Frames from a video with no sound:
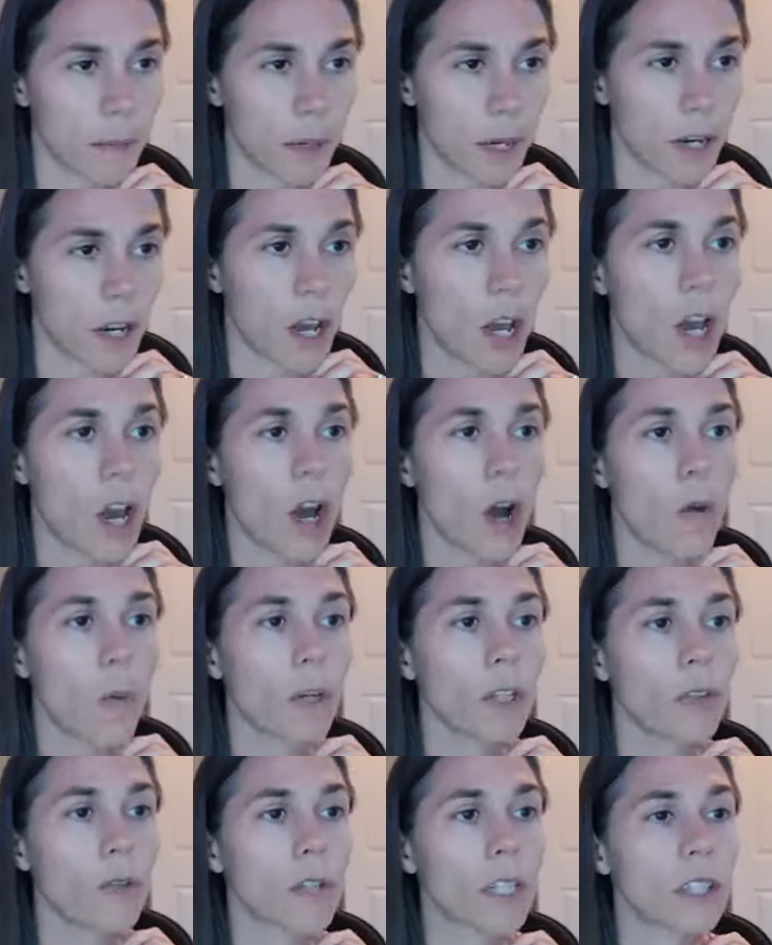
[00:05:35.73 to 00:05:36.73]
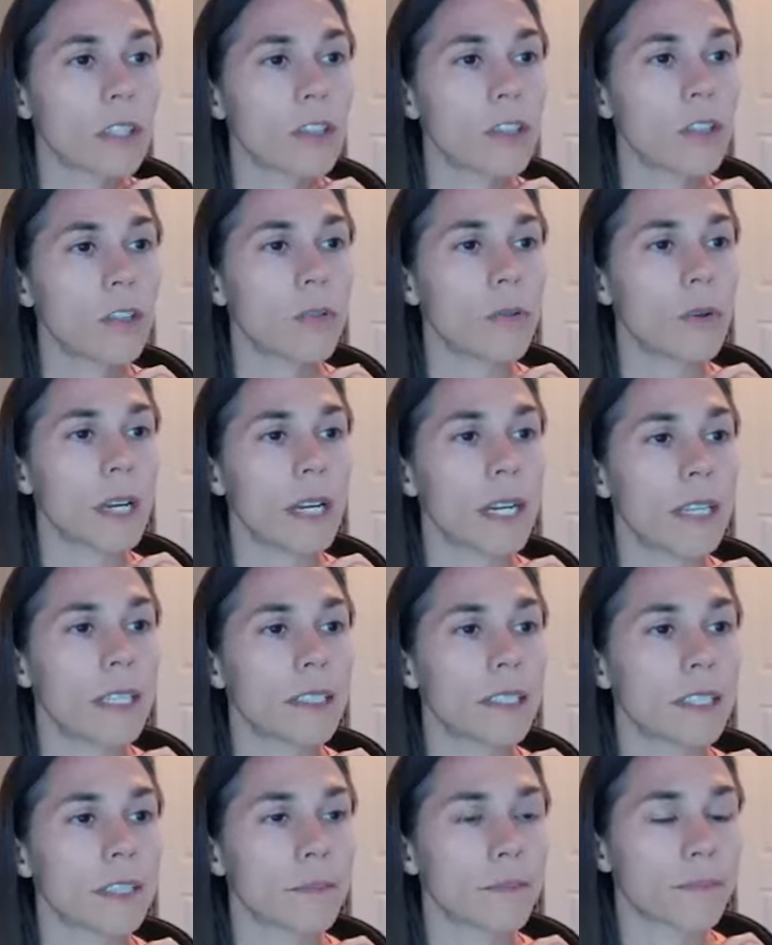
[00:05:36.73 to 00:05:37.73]
But what you can do
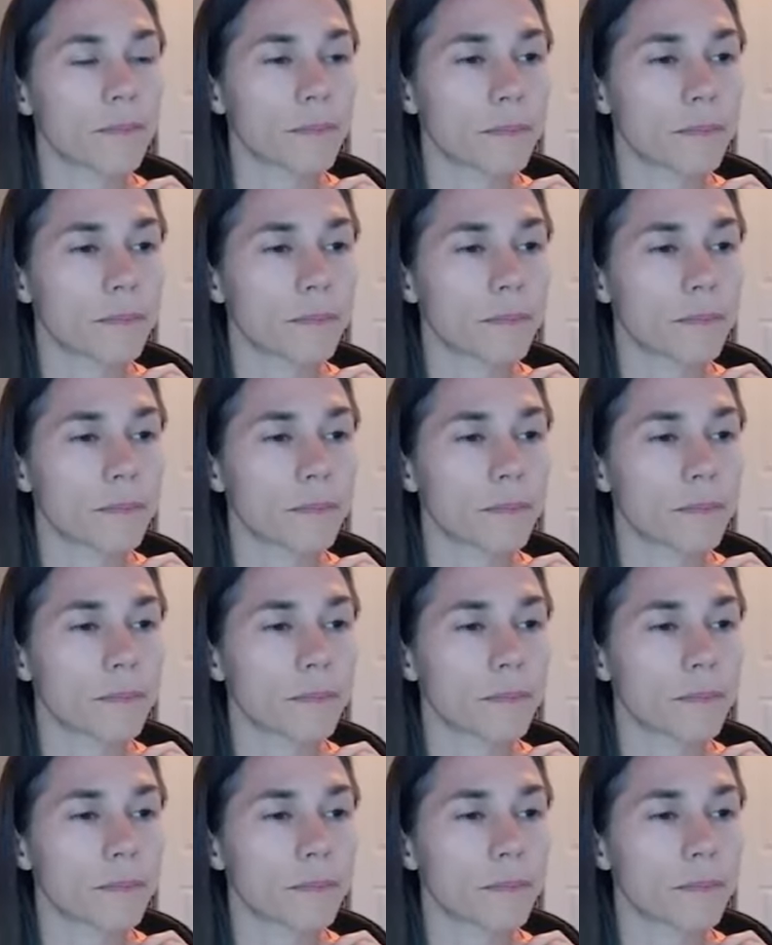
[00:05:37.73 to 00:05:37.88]
is